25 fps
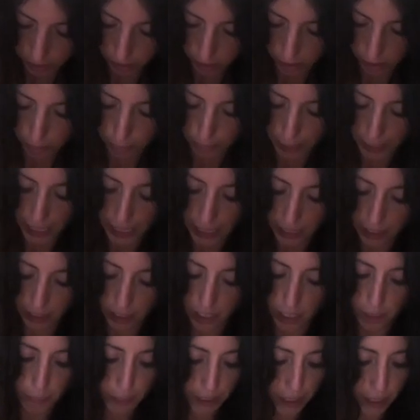to be
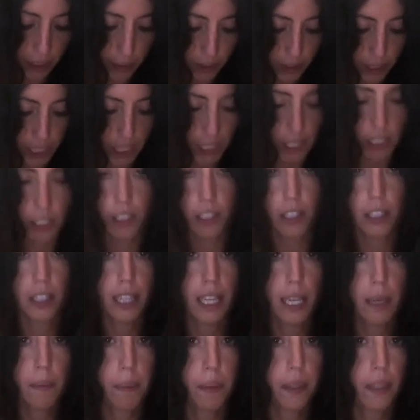inconspicuous, then you can
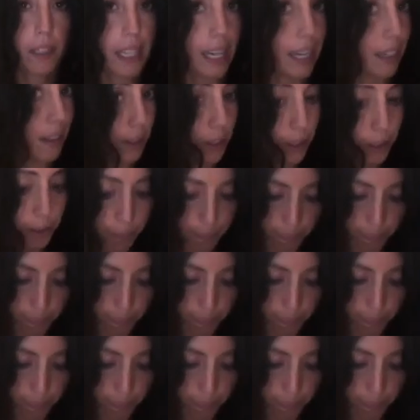keep it yellow.